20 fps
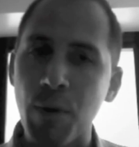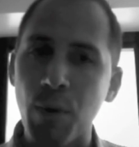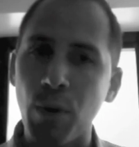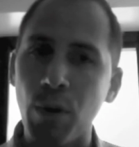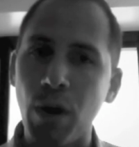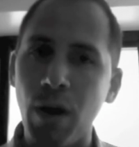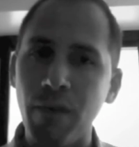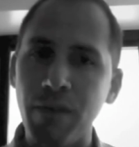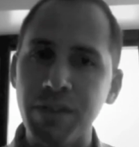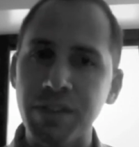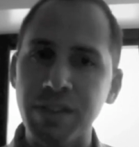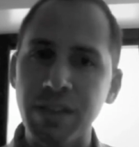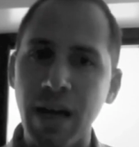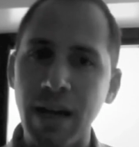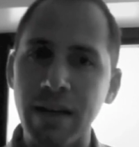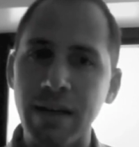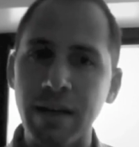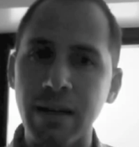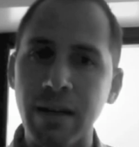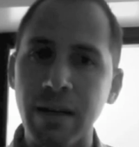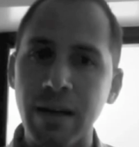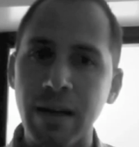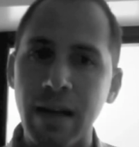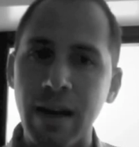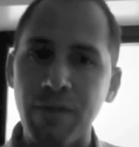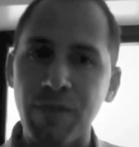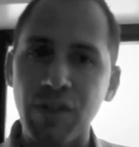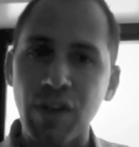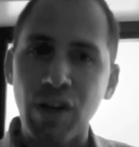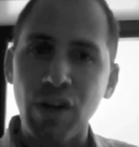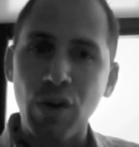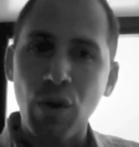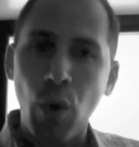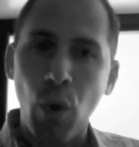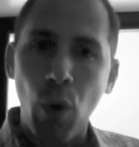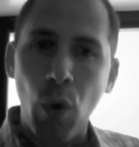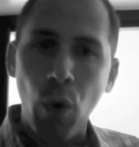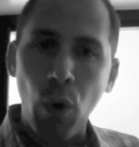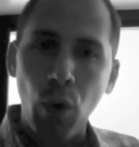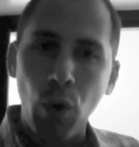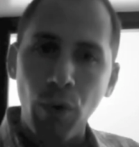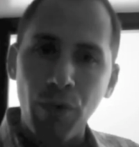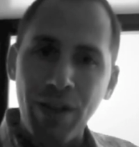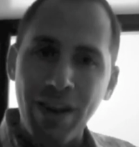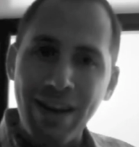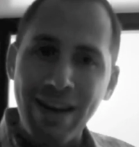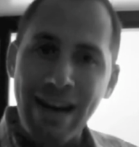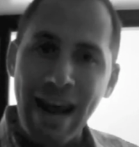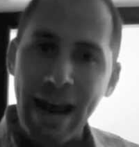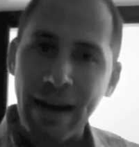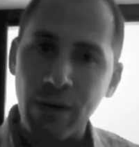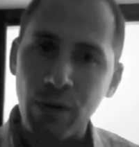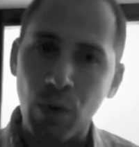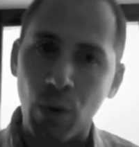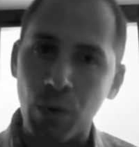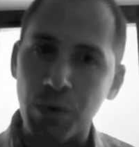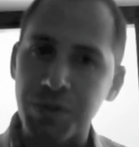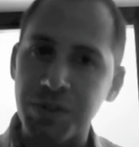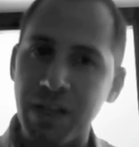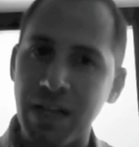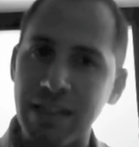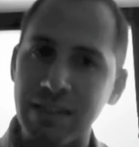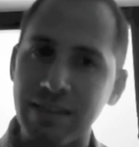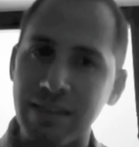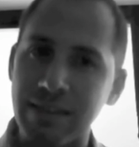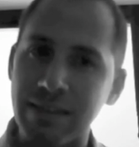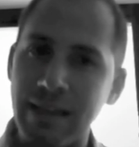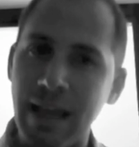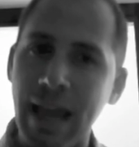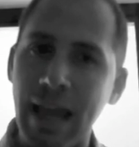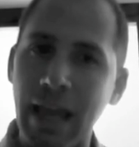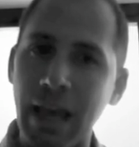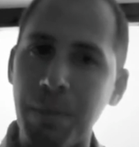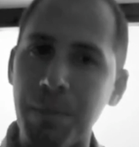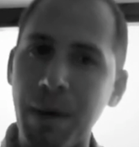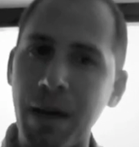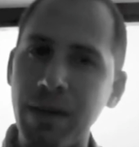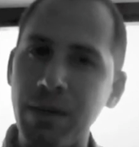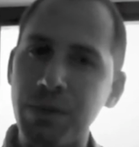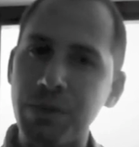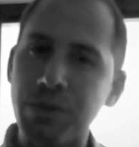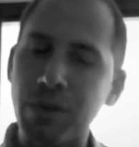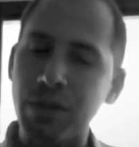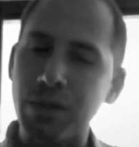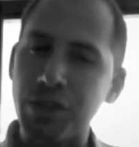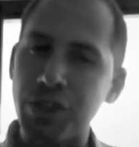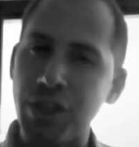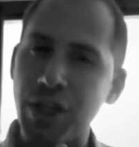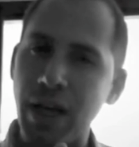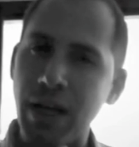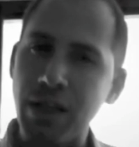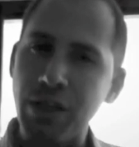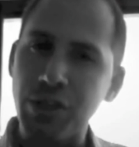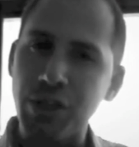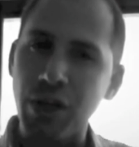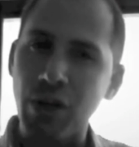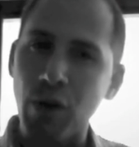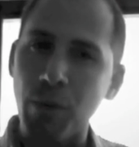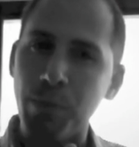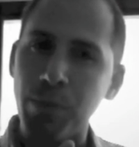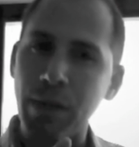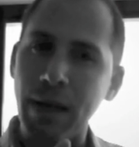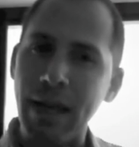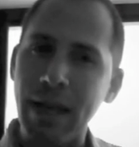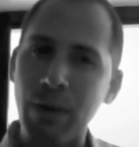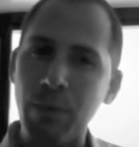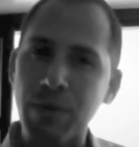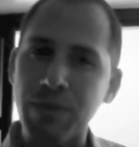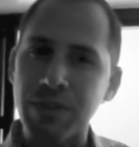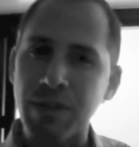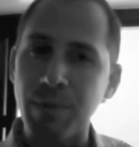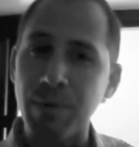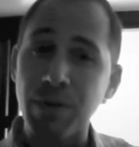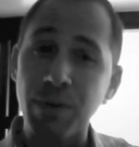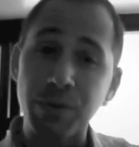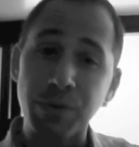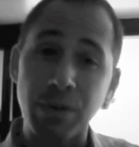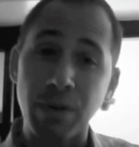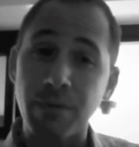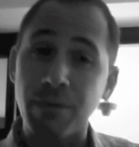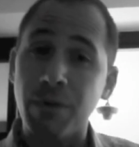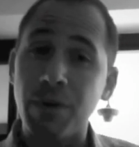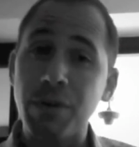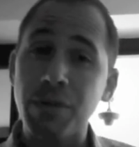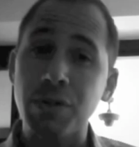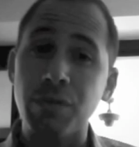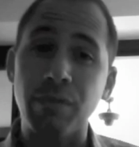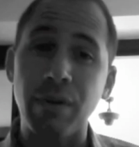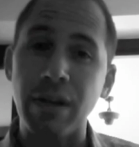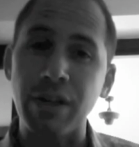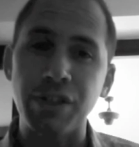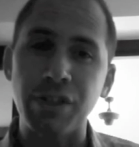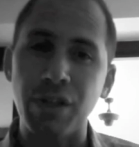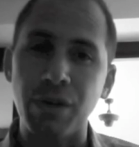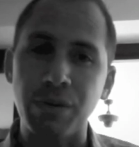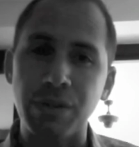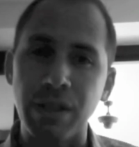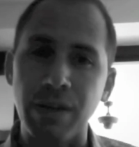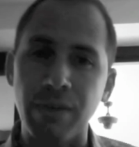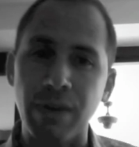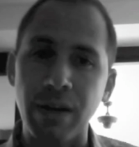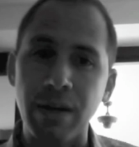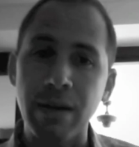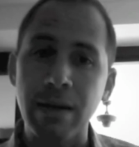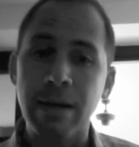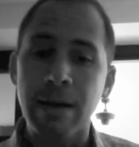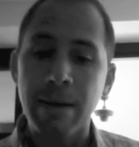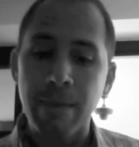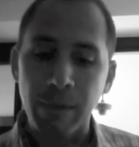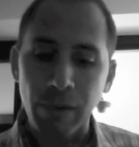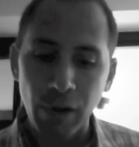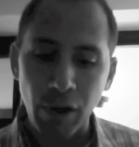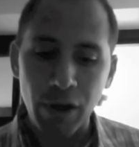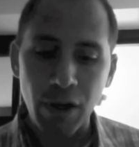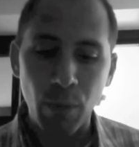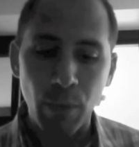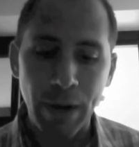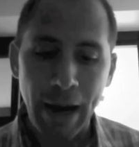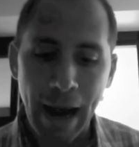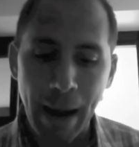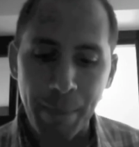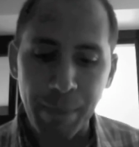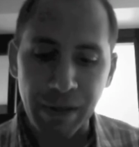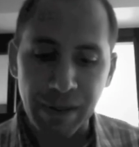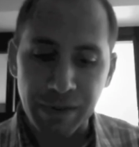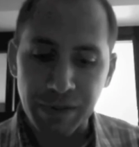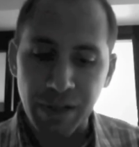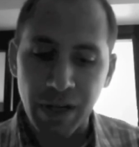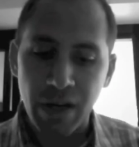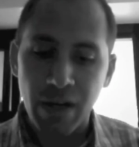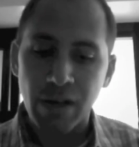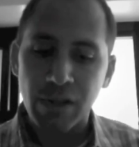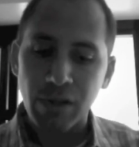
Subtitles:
Well, all of a sudden, if the goal, the net goal stays the same, and you start changing or playing with some of those conversion ratios even, look at what happens.